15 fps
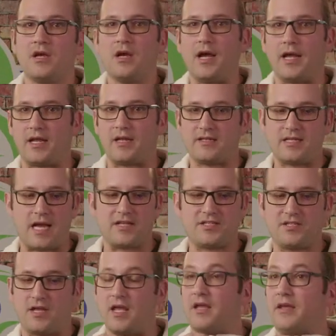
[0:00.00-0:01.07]
I can attach
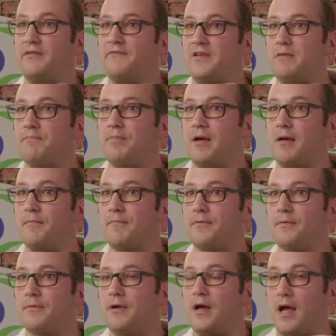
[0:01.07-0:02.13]
a VPEP,
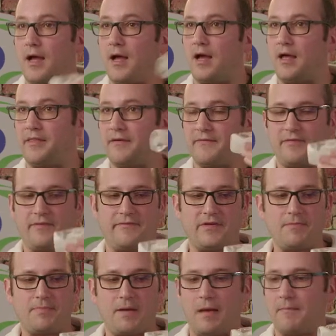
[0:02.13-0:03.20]
uh, the, the
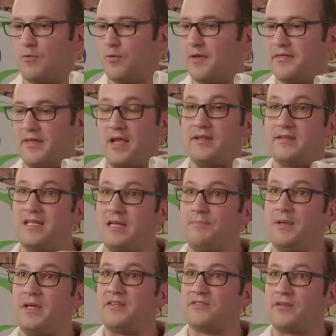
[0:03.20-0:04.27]
VPEP with a
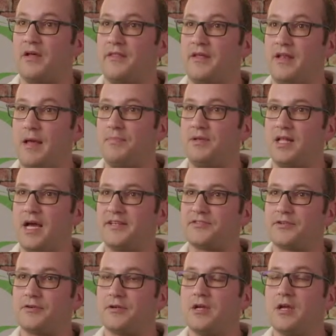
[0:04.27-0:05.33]
T-piece on the
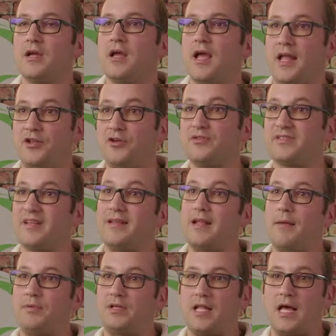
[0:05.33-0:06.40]
nebulizer and use the
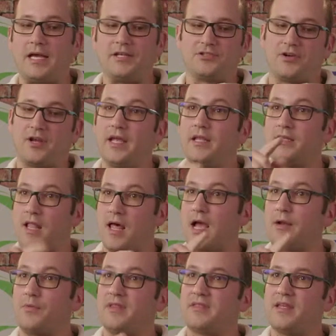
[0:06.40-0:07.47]
nebulizer in
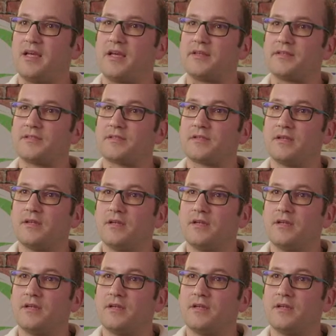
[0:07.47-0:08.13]
line with this